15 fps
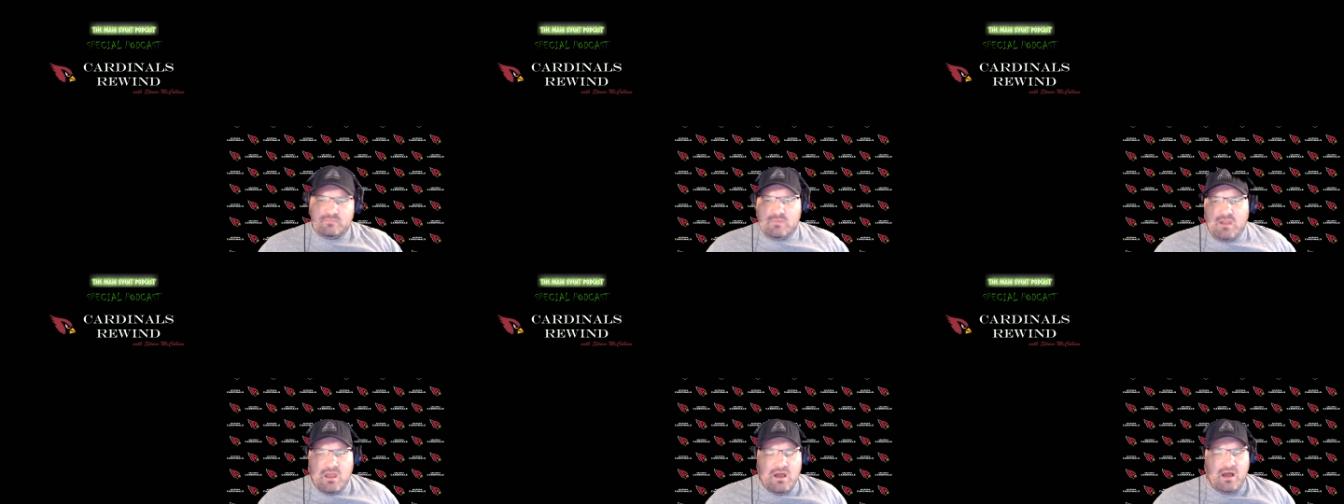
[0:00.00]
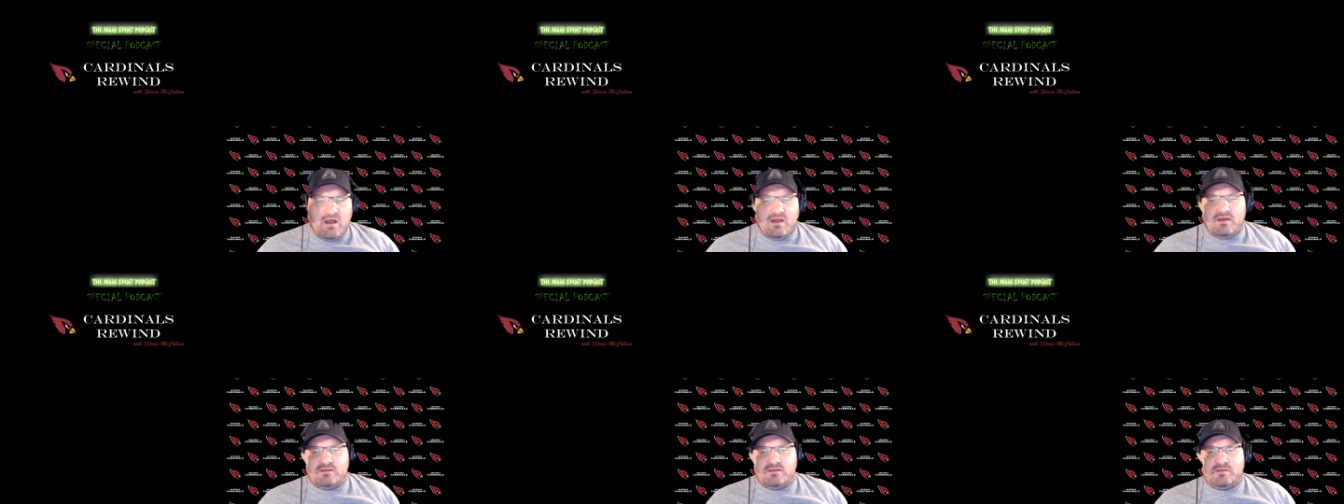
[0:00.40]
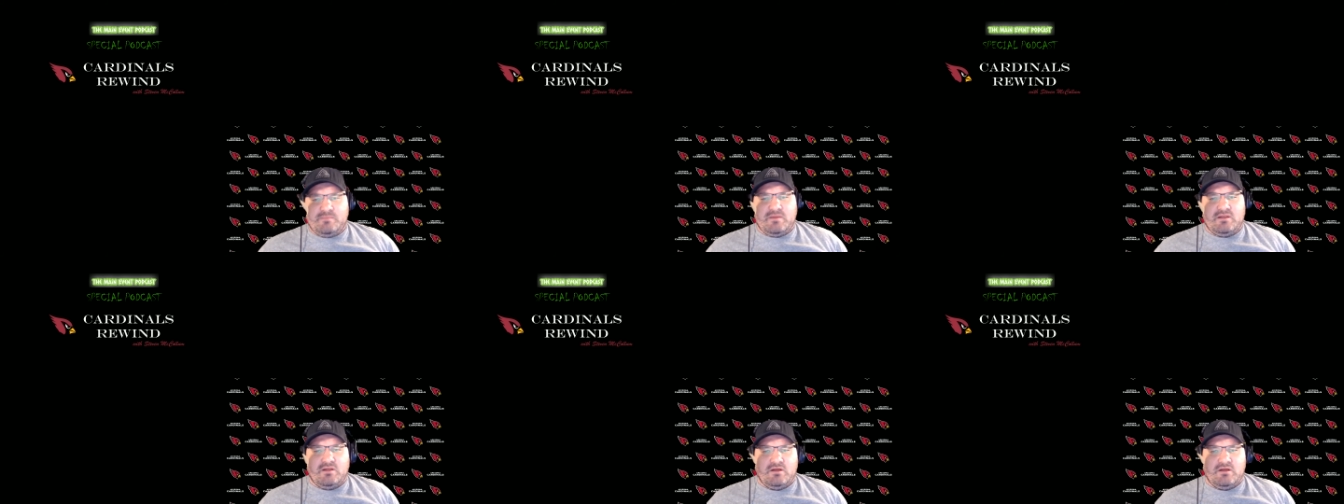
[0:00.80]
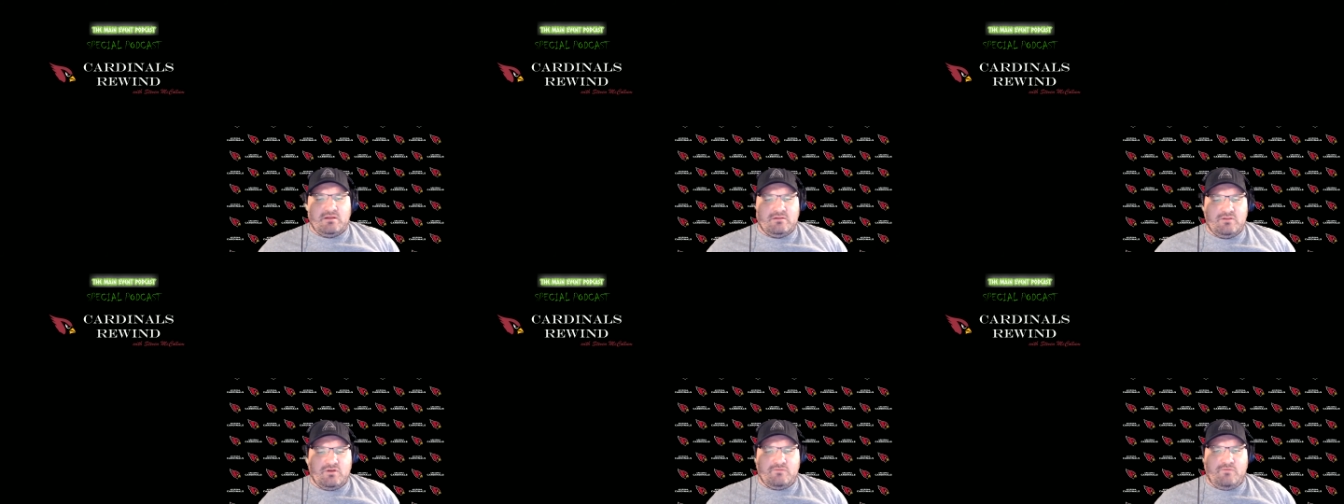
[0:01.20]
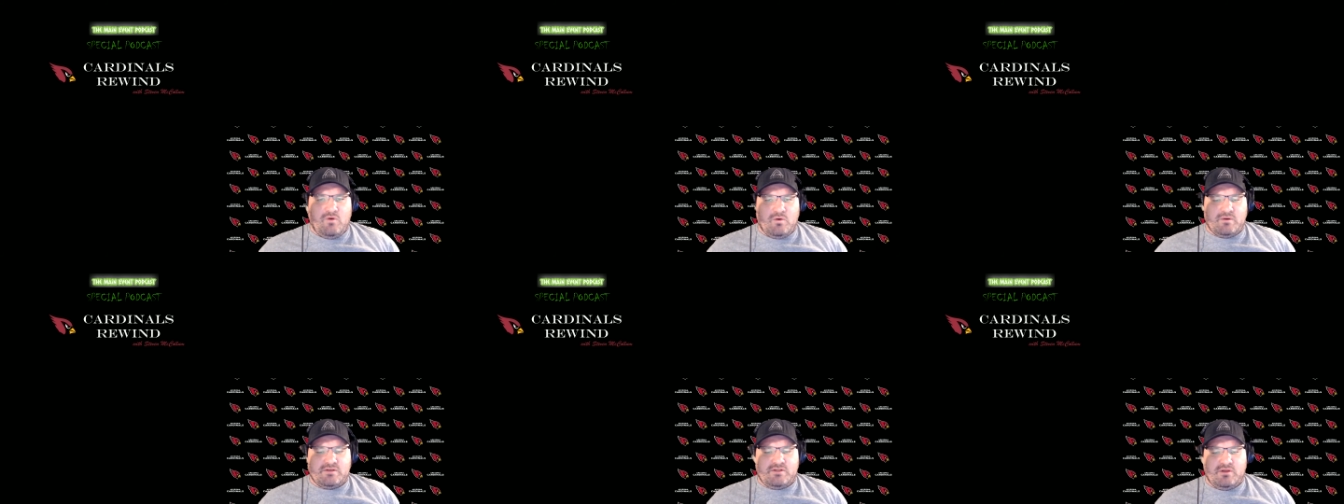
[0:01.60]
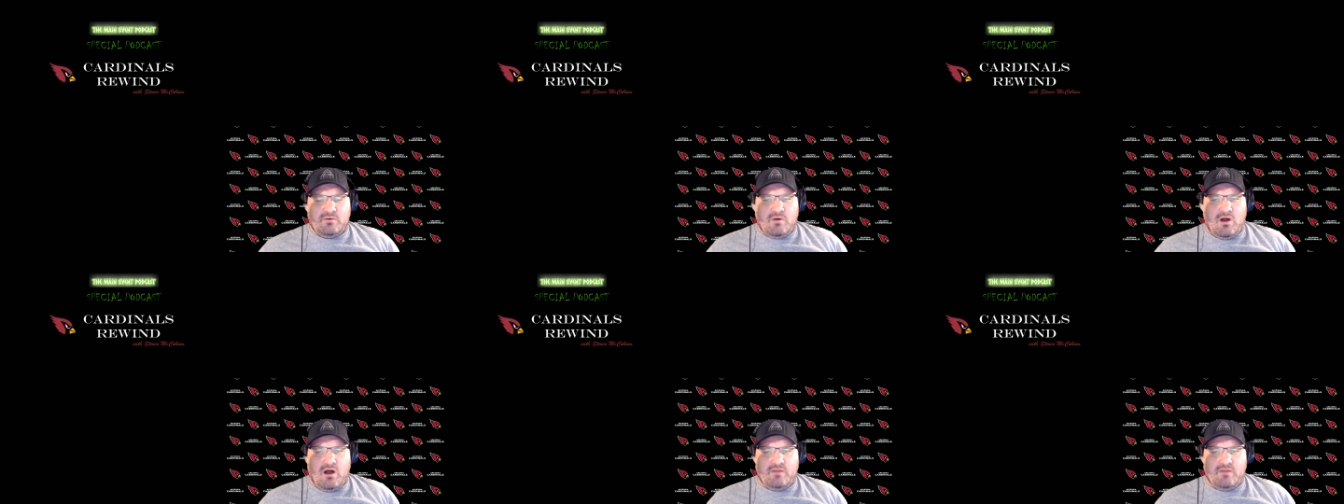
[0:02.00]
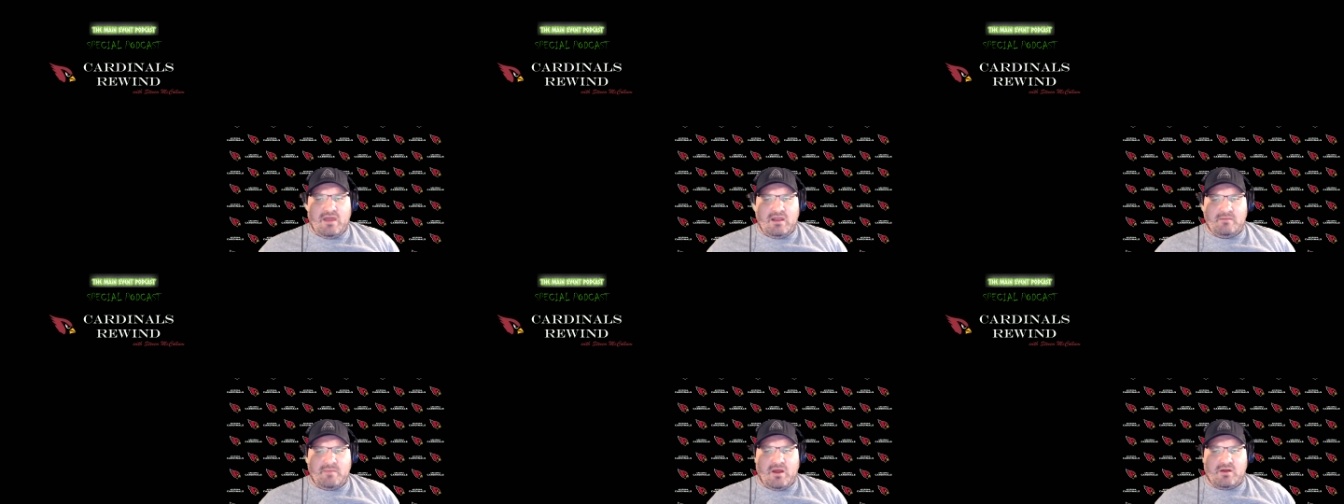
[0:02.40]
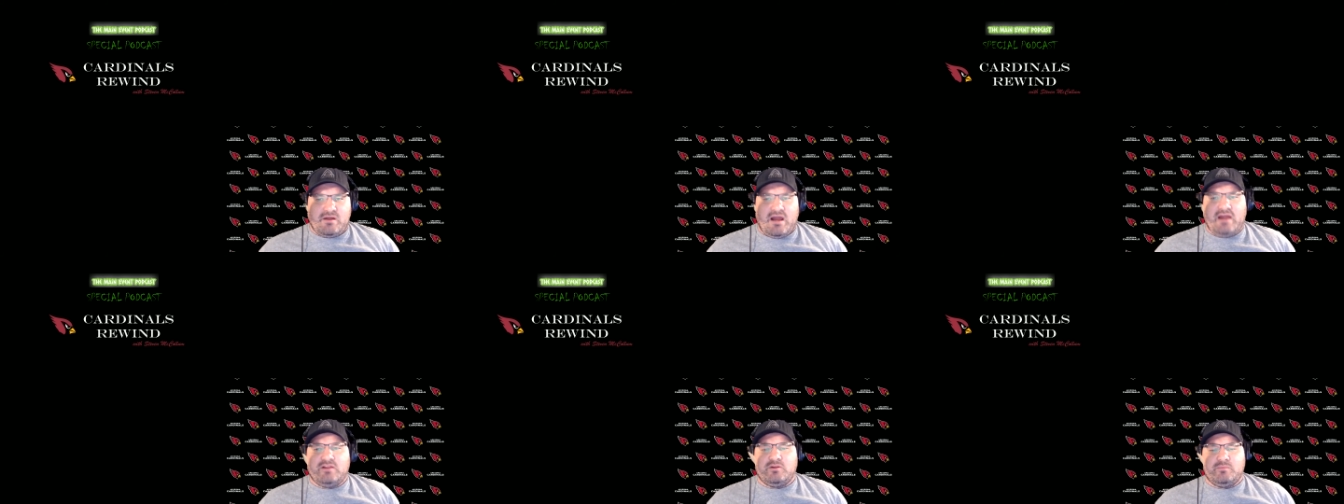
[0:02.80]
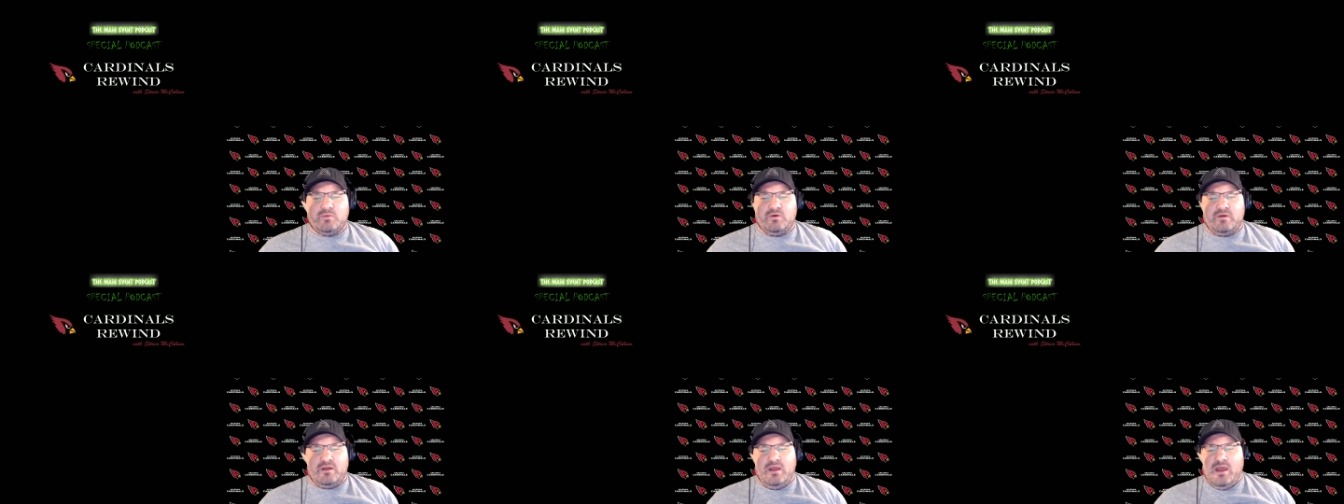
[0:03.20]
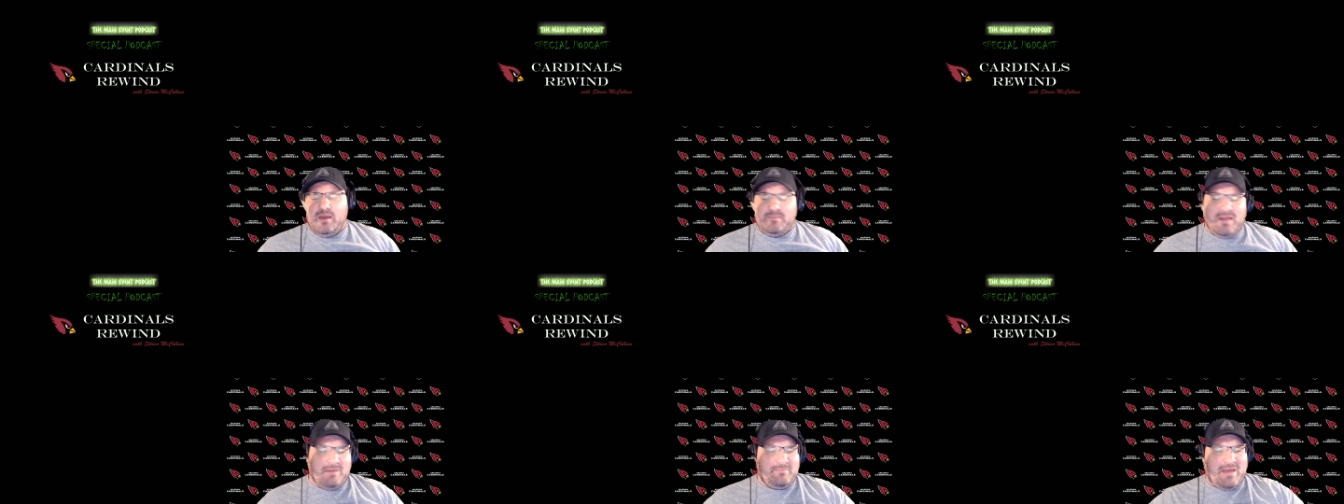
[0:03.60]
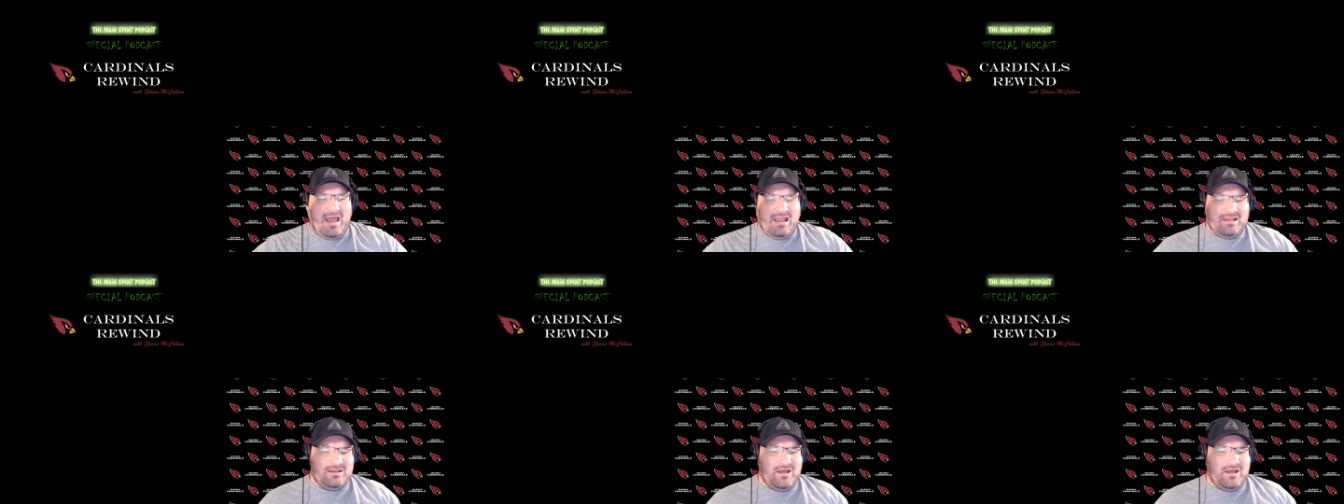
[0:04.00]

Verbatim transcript: Uh, something to look forward to on that about Kyler Murray. Not bagging on